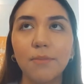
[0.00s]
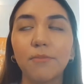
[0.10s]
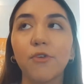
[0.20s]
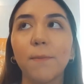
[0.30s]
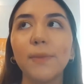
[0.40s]

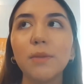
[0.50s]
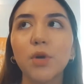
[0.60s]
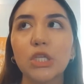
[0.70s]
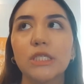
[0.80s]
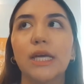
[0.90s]
for me
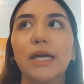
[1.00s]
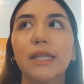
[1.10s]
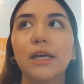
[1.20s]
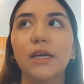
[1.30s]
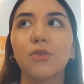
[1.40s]
personally, I had
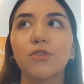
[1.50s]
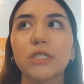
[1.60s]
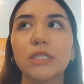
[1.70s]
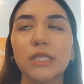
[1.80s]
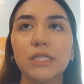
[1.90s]
like over
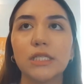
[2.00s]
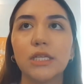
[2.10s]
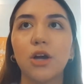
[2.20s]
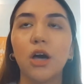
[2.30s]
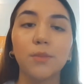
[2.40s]

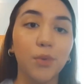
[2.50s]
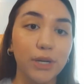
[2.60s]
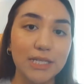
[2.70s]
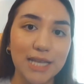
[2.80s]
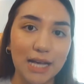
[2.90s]
60
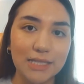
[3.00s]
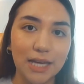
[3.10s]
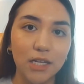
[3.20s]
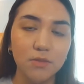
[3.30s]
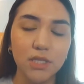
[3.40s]
onboarding task
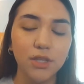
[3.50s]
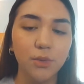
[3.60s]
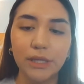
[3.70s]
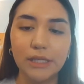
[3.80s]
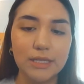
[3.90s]
items, and they
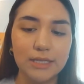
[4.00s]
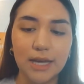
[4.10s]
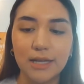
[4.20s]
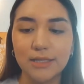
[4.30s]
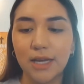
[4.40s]
were easy
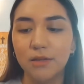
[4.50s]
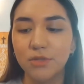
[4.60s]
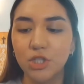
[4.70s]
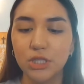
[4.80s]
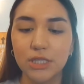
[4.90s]
task
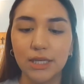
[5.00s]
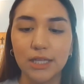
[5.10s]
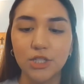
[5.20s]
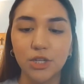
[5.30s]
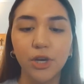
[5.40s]
items just to
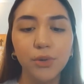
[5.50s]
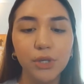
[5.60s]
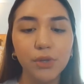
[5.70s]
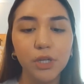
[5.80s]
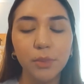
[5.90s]
get to know
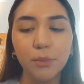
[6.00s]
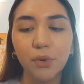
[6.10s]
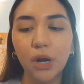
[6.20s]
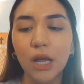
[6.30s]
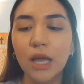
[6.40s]
you a little bit
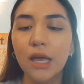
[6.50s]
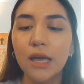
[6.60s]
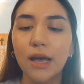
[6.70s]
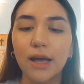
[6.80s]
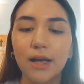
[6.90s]
more,
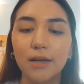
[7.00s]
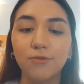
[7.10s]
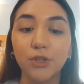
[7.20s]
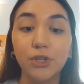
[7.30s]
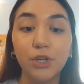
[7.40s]

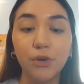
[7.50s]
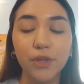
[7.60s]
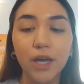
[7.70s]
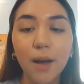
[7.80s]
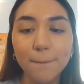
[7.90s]
for you to know
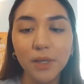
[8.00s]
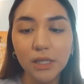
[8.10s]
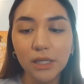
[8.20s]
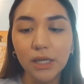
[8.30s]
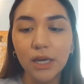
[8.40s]
the
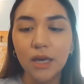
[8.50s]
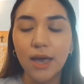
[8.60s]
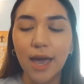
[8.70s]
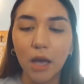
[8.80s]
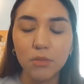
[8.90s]
company,
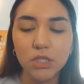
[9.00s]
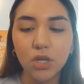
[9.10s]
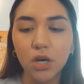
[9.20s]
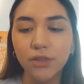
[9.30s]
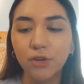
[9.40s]

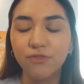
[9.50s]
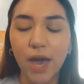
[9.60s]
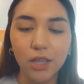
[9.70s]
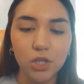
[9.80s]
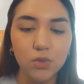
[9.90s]
Amazon, their
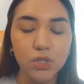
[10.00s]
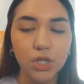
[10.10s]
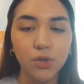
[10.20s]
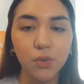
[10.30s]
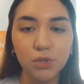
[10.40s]
values,
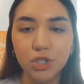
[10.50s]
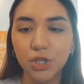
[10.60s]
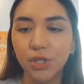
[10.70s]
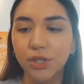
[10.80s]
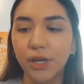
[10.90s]
their
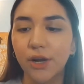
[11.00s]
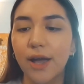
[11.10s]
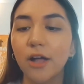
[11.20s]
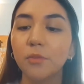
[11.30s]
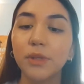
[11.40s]
culture,
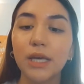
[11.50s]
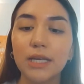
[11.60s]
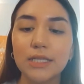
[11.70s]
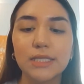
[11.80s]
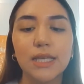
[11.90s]
their
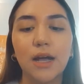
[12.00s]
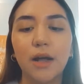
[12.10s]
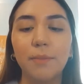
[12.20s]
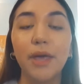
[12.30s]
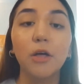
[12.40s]
LPs.
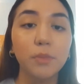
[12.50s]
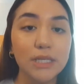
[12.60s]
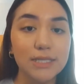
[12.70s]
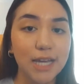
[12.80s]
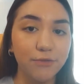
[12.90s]

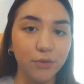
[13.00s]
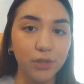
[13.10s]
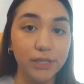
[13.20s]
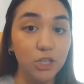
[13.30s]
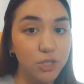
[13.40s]
LPs stand
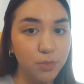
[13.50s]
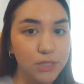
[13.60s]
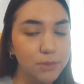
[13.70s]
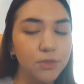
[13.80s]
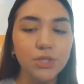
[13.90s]
for leadership
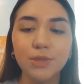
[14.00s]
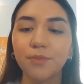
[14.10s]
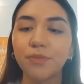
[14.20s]
principles.